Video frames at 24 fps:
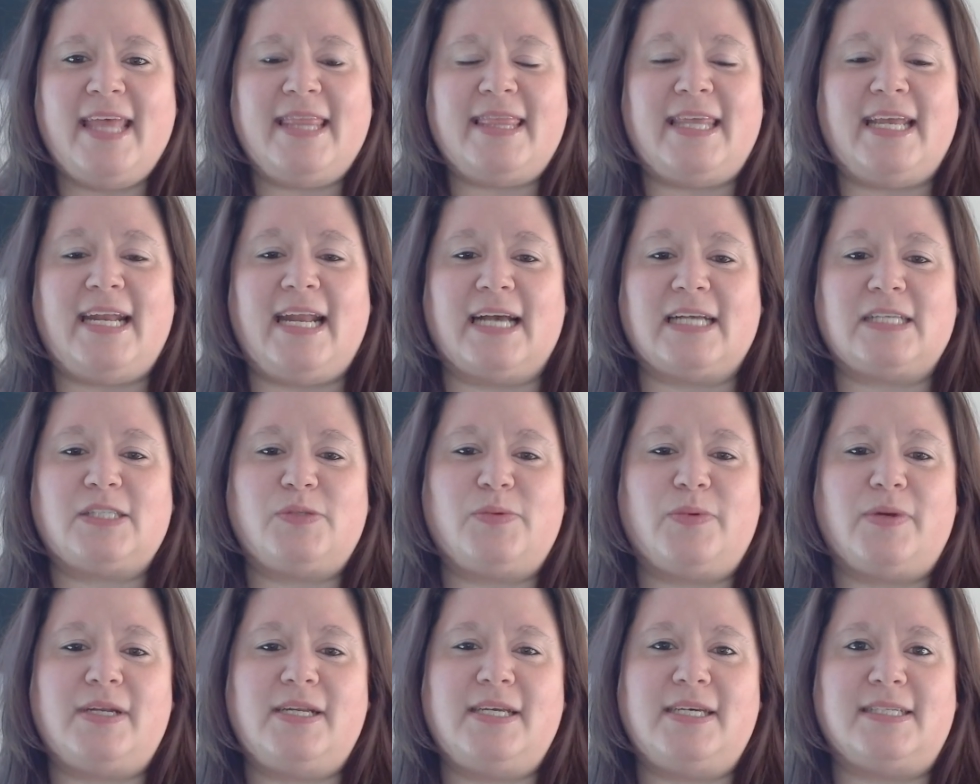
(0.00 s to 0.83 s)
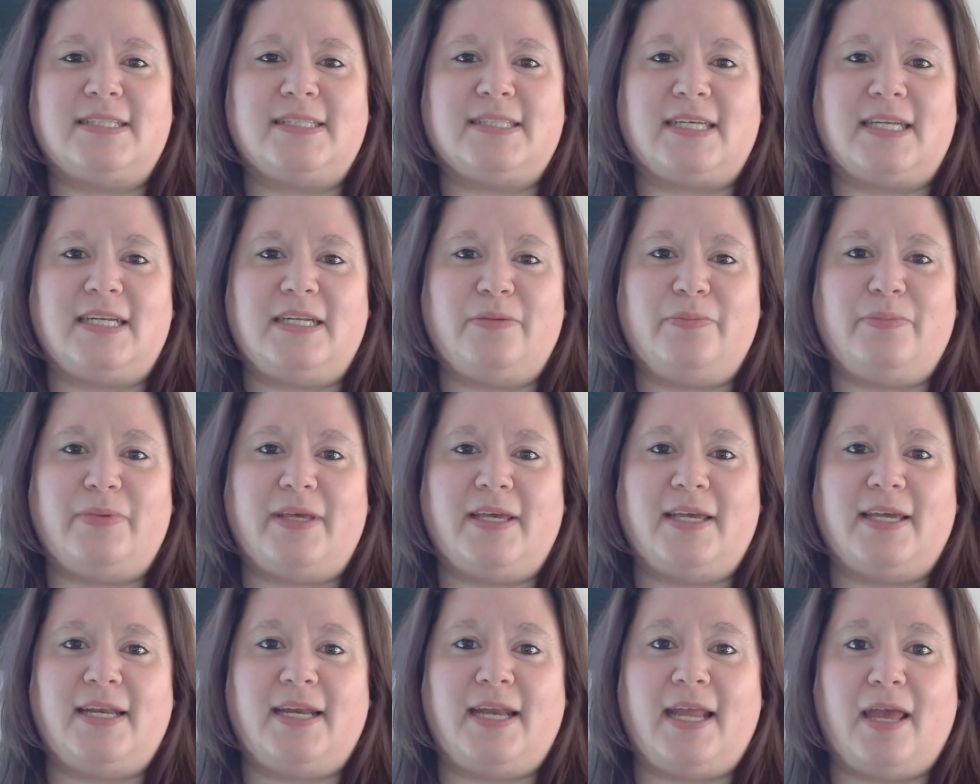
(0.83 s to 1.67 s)
The next one is going to
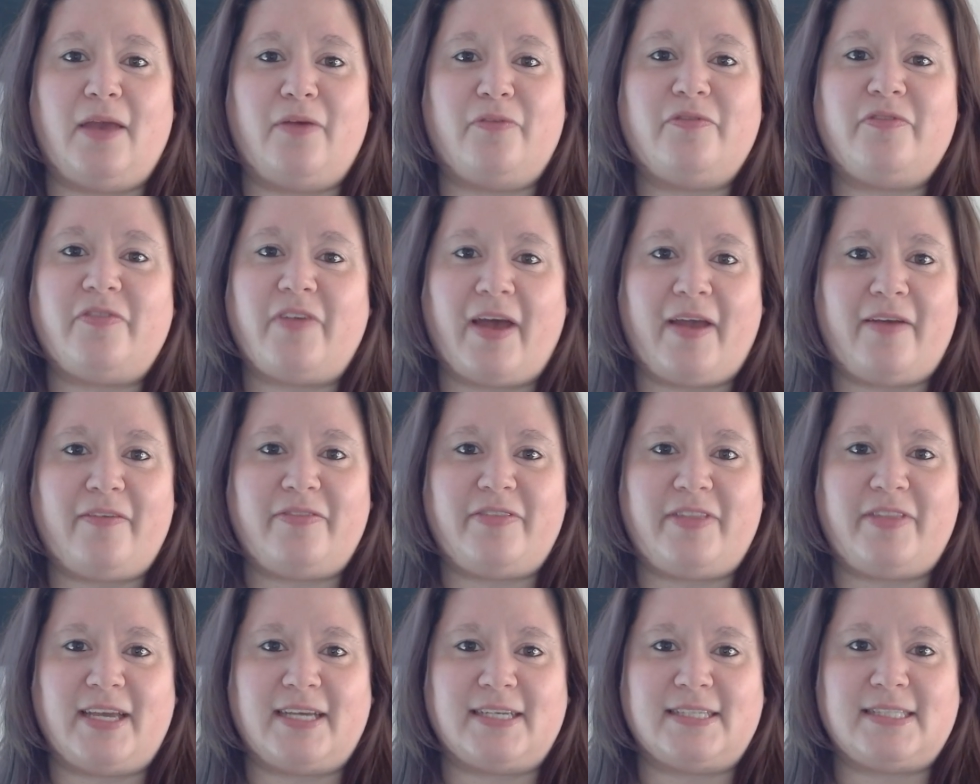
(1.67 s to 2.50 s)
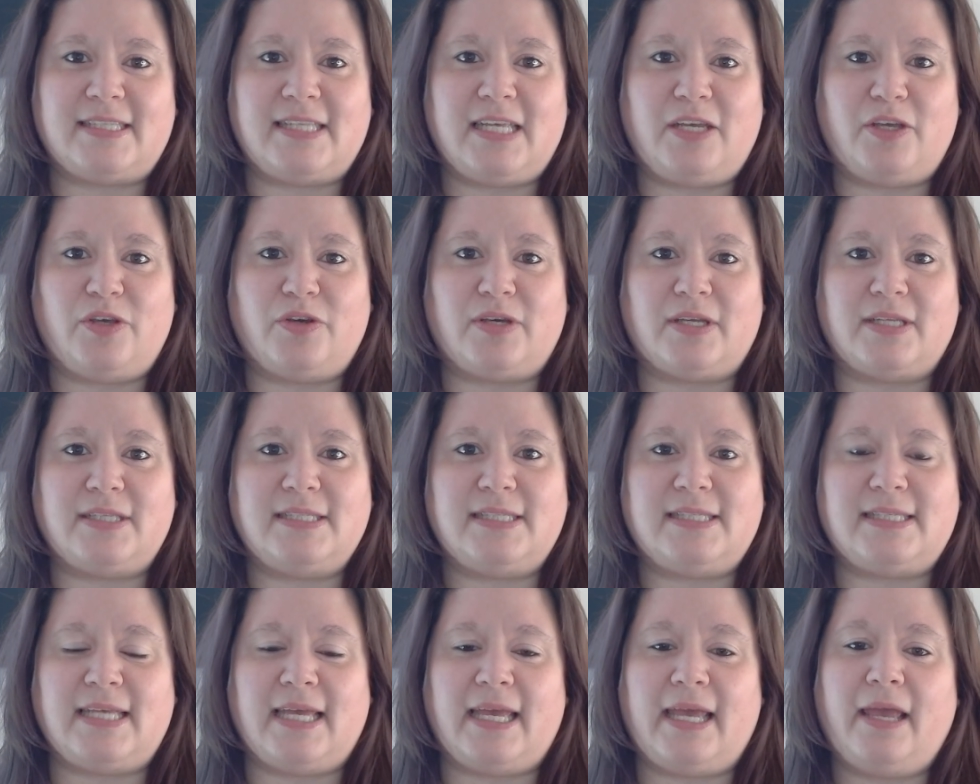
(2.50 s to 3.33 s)
be name 5 things that you can
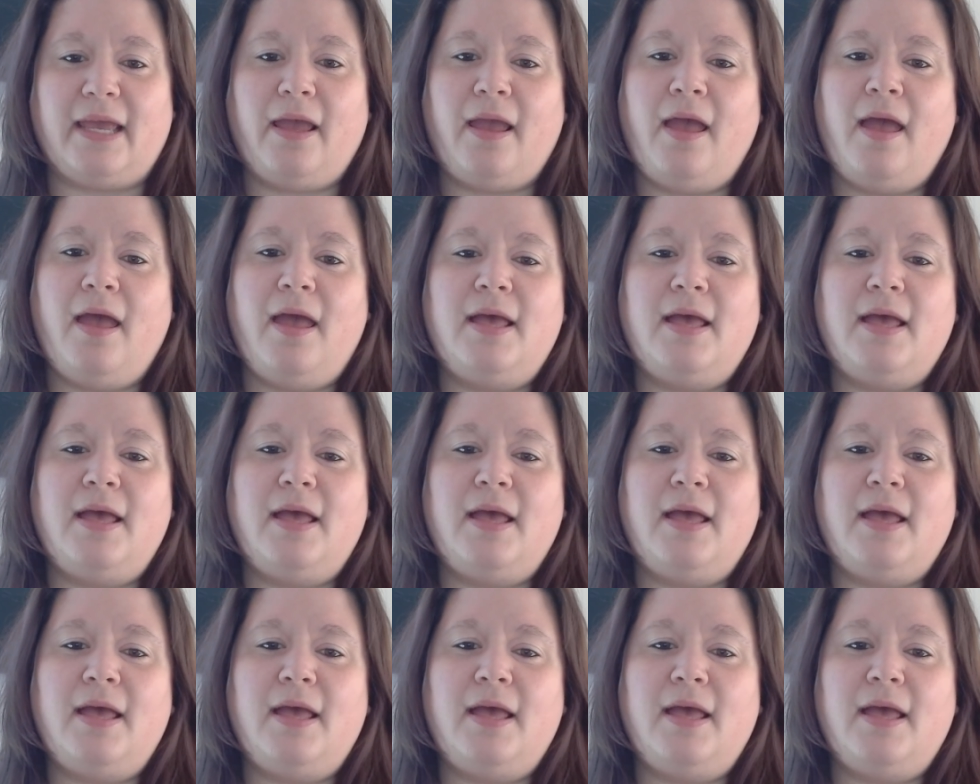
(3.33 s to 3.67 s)
see.